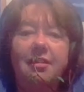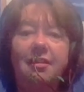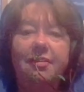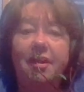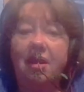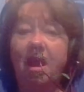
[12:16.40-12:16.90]

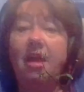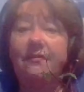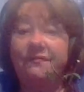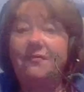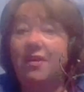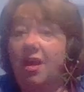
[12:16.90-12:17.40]
then
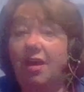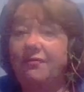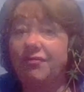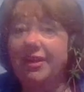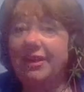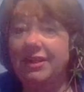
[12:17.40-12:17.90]

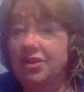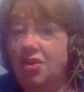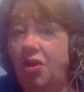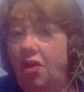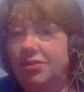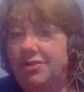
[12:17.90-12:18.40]
I've really
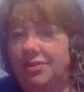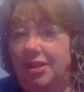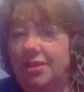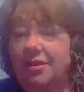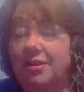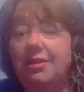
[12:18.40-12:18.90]
not
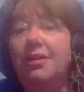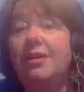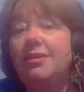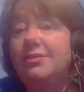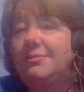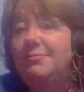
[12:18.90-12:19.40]

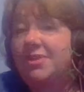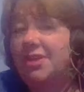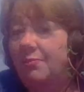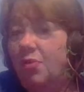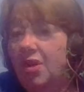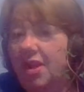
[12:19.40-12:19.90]

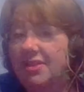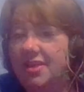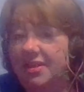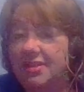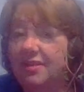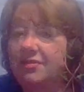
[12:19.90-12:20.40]
done what I
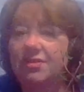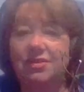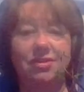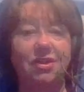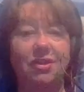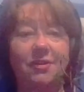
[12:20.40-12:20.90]
set out
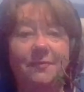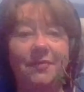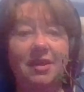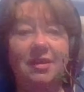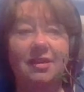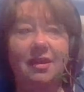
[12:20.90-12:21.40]
to do,
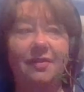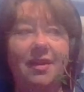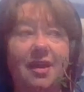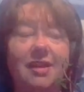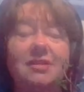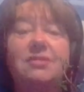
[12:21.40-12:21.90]
and
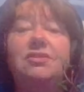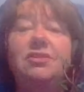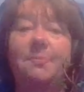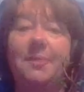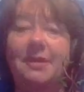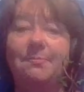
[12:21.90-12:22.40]
that is
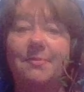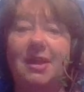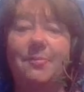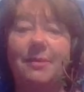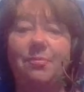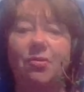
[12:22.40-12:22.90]
to
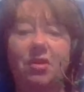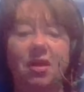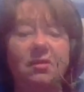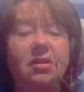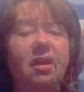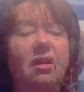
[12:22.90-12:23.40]
make people
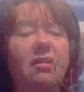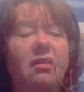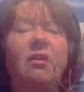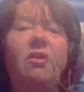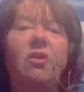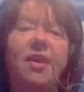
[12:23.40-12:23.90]
go,
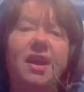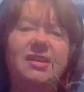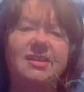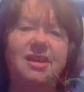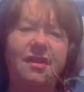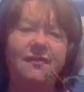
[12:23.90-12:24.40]
"Oh,
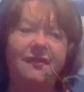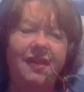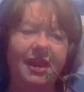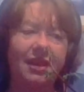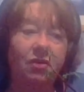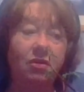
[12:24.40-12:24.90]
that's
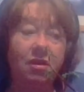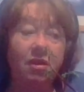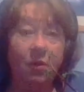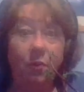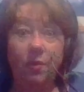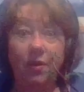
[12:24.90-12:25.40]
lovely," or
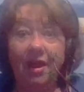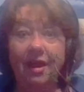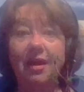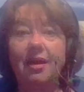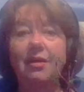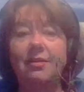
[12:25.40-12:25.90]

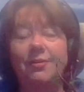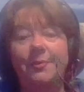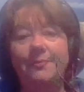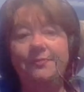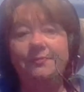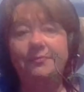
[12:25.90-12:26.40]
"Wow."
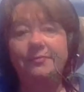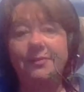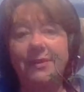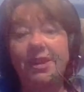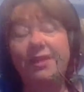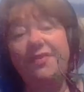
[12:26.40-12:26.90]

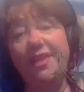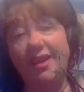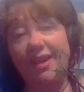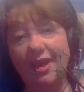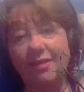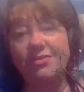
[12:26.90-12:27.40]
If they're
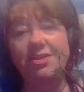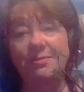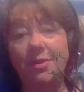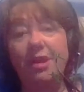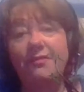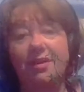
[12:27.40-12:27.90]
counting
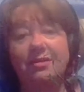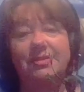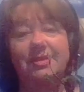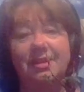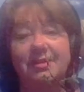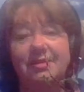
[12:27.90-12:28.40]
my
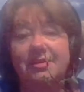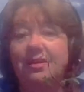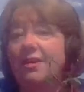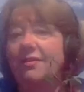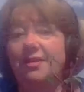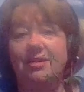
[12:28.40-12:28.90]
roses,
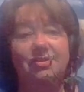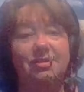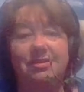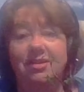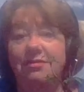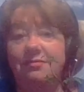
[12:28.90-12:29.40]
they
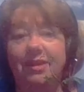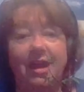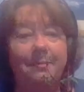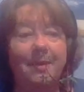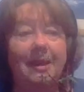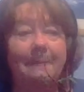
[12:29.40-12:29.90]
just don't get me.